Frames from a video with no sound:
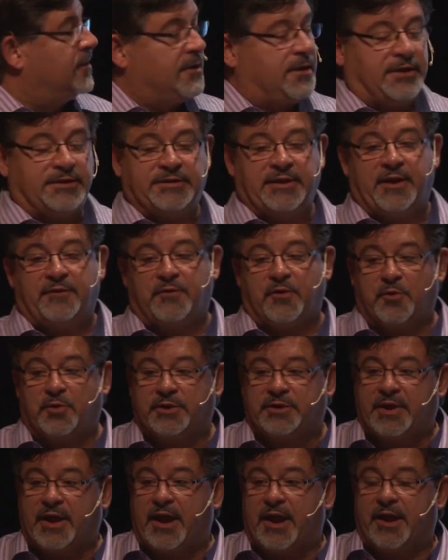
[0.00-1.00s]
has never
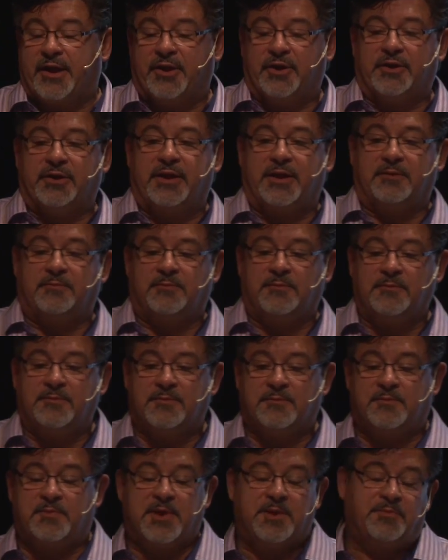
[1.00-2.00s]
retired, and
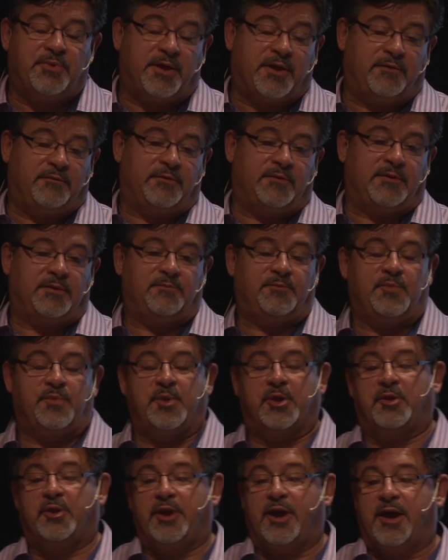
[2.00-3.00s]
people
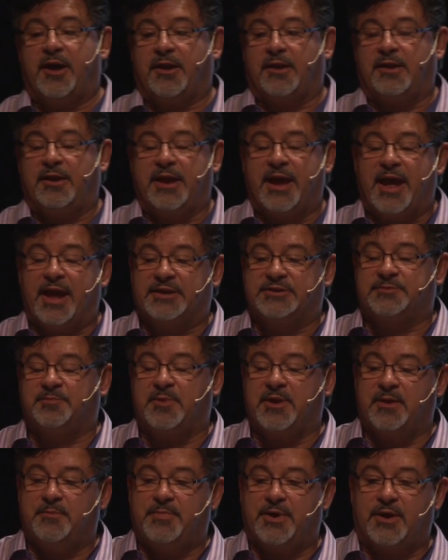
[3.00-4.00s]
periodically ask
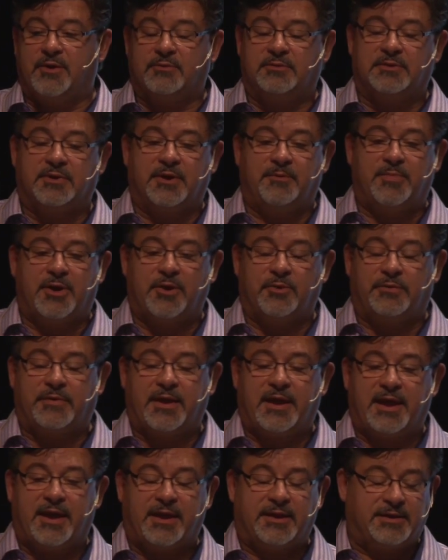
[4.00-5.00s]
me about
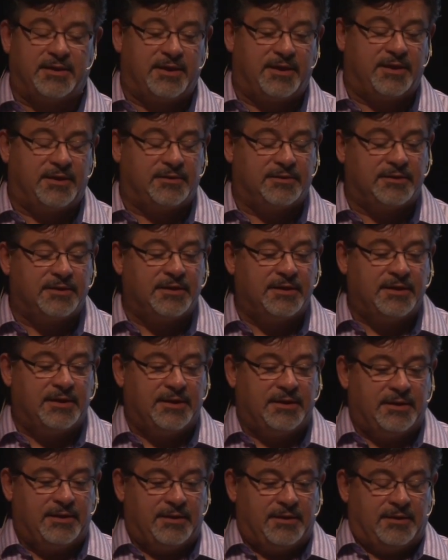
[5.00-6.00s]
that, and
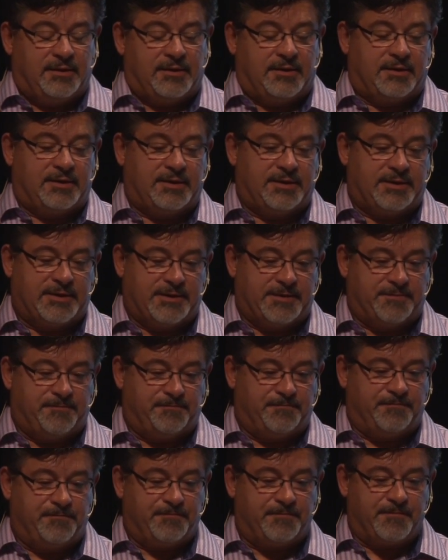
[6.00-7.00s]

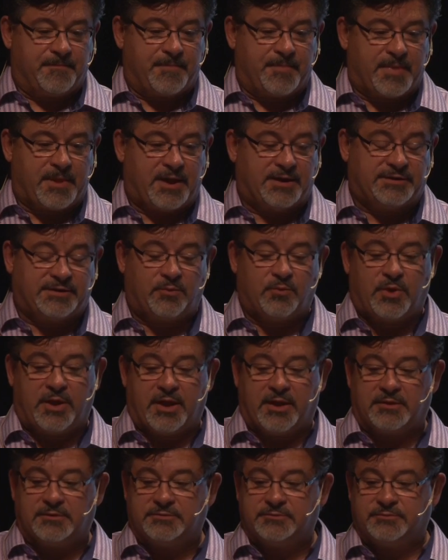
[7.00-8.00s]
I said,
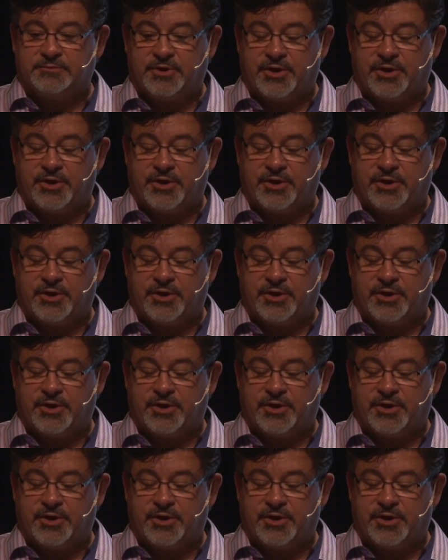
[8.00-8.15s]
well,